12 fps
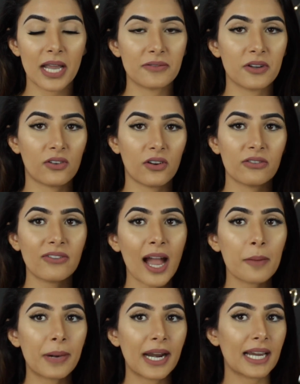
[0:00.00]
They have different
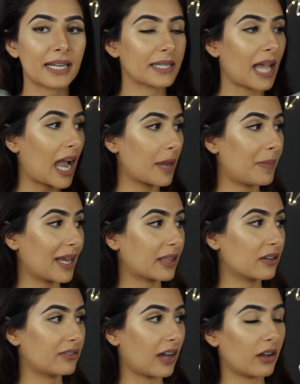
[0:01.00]
fabrics. I picked
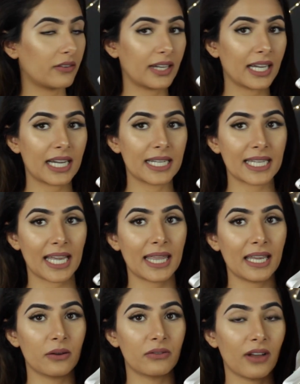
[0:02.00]
the velvet because I
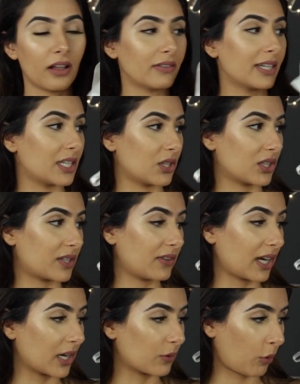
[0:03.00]
think velvet is just
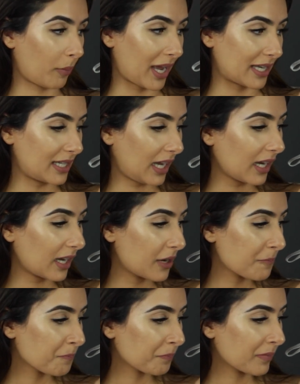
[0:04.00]
very romantic.
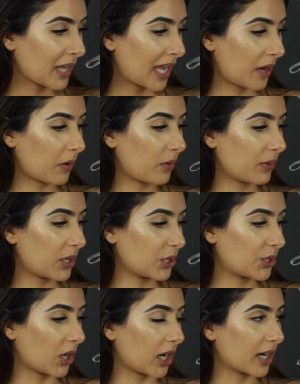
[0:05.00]
And I went with a
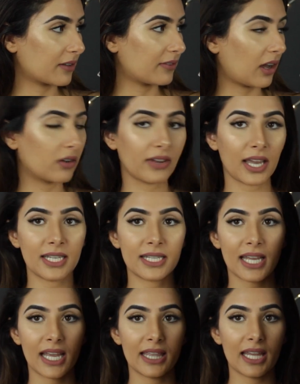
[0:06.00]
dark
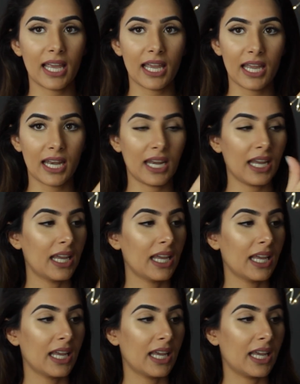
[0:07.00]
velvet. And then
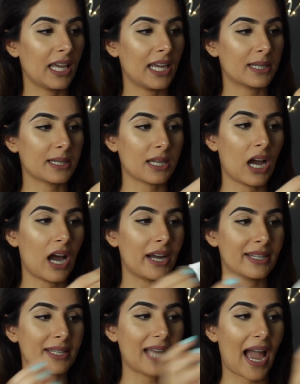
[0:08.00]
it's
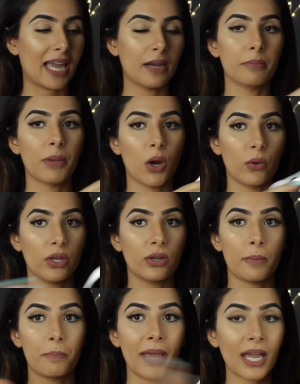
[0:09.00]
got a satin bow, and you
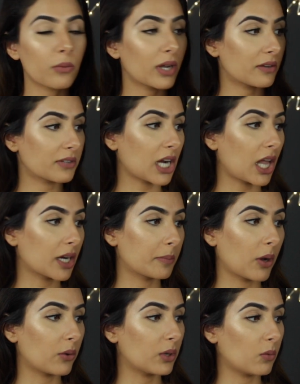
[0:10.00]
can pick whatever color
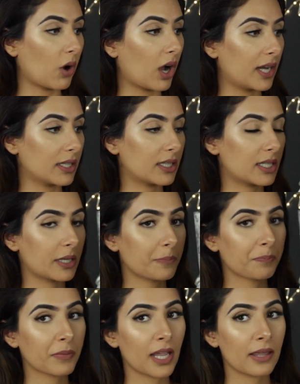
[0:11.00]
bow you want.
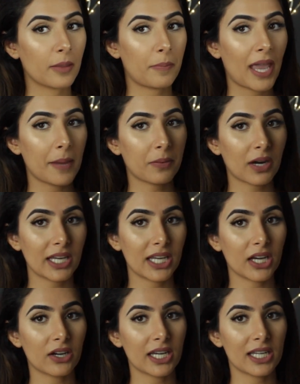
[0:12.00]
The paper in
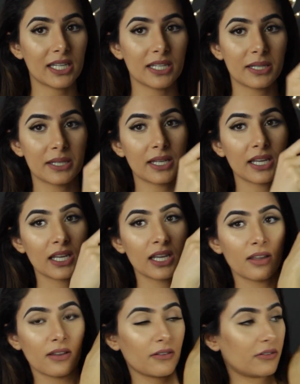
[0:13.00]
here is
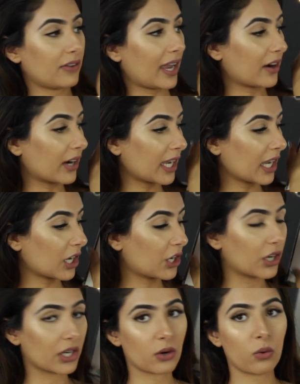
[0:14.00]
very
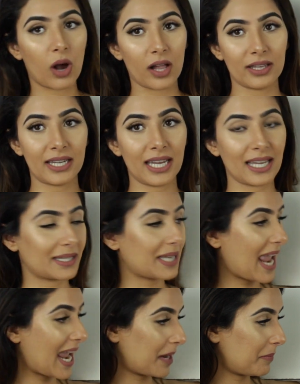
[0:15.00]
good quality. It's
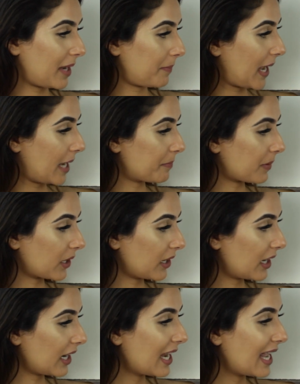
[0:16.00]
handmade
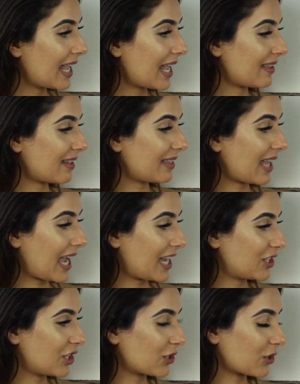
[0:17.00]
paper. And then the
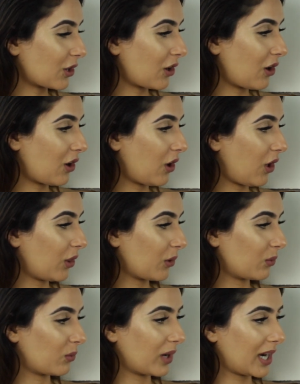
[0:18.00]
edges are
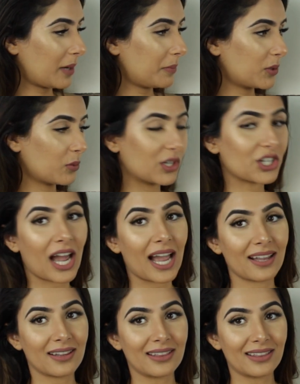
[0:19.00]
all ripped, which
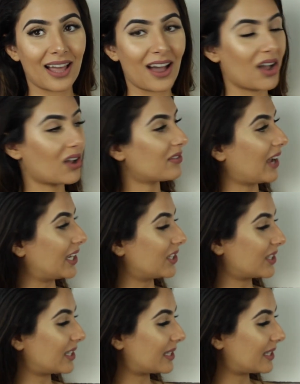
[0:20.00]
I love. I
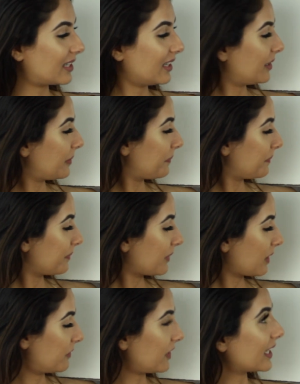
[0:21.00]
just
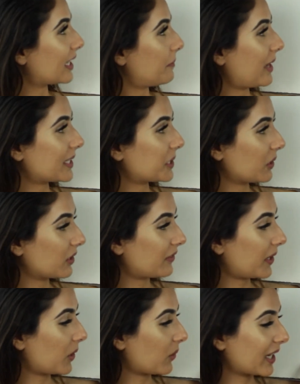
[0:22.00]
feel like it makes it look
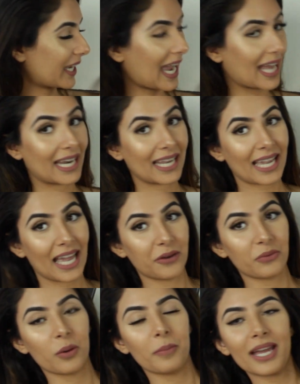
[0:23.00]
very organic
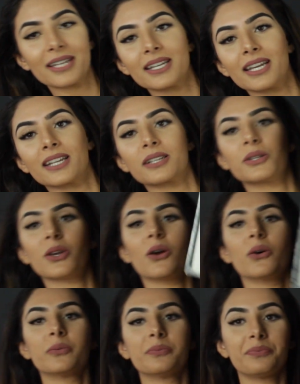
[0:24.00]
and romantic.
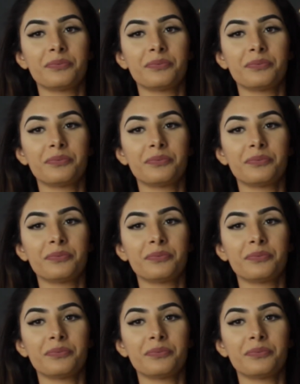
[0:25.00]
So